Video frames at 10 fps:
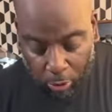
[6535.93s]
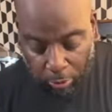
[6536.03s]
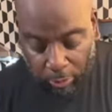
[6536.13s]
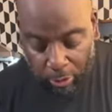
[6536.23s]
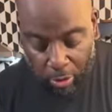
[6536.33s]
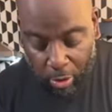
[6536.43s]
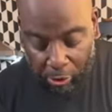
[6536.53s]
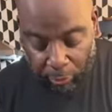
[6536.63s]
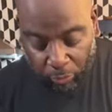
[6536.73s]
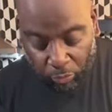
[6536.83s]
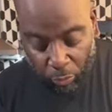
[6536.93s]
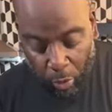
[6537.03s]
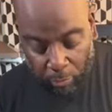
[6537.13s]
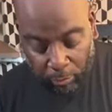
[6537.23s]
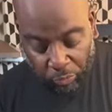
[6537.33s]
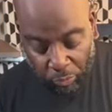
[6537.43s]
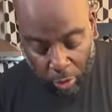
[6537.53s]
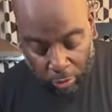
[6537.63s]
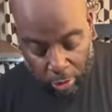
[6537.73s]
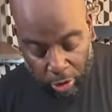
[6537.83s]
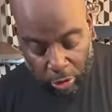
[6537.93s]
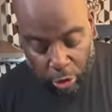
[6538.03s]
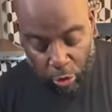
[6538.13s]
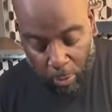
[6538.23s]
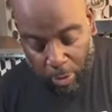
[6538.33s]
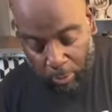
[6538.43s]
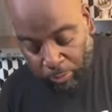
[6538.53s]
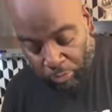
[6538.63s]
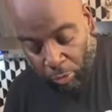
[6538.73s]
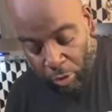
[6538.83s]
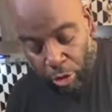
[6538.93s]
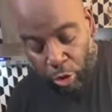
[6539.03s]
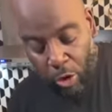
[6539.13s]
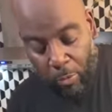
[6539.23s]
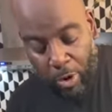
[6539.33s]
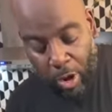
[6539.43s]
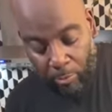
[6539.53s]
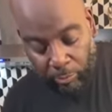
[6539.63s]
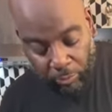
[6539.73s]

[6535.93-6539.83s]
Oh my God. Look at the short rib. The short rib,